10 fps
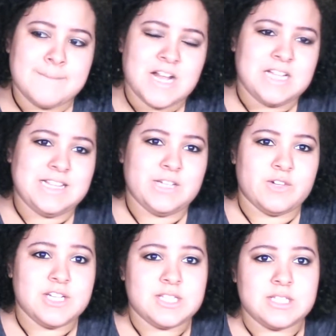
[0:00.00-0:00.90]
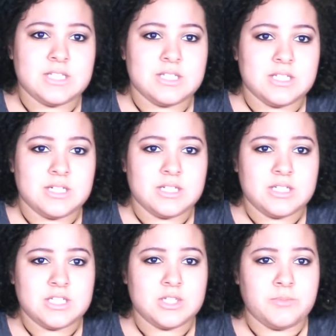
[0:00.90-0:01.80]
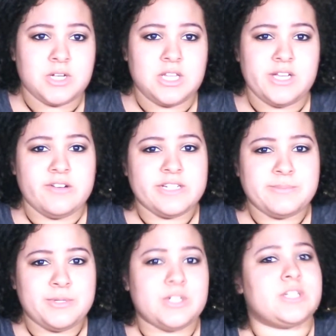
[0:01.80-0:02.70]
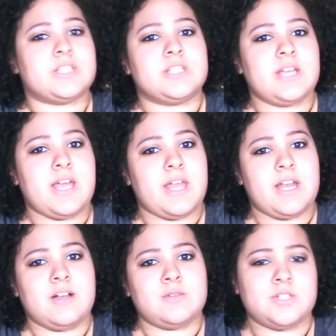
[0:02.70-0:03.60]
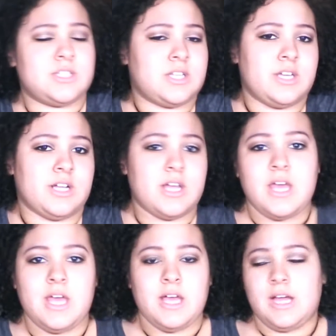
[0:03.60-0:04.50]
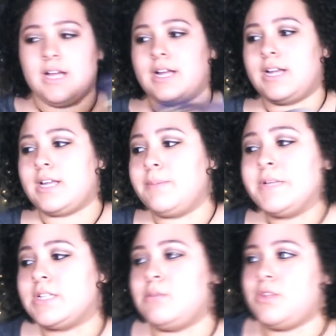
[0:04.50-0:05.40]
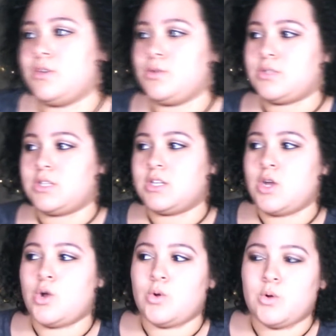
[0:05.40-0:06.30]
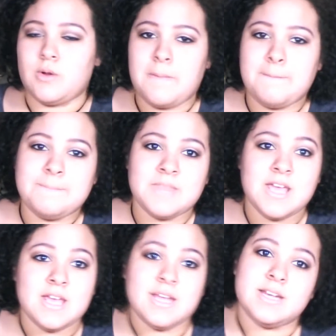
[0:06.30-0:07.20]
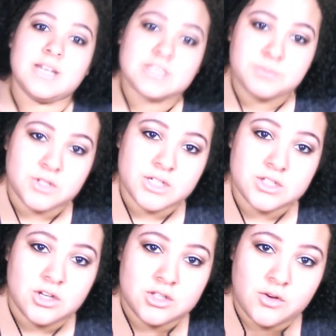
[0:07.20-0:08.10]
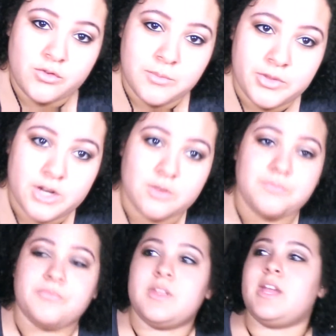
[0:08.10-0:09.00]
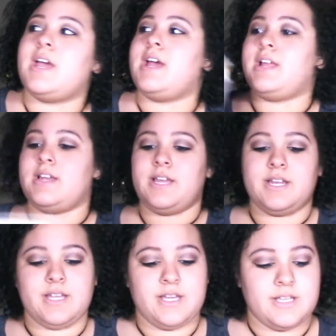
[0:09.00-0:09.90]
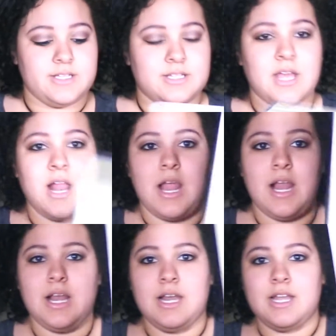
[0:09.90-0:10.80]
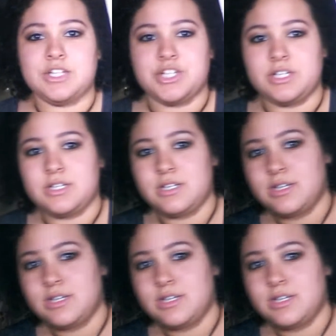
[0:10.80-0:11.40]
clearance, super clearance books. And I was just like, I gotta get me some of those. So, next book is also from there. And it is Legend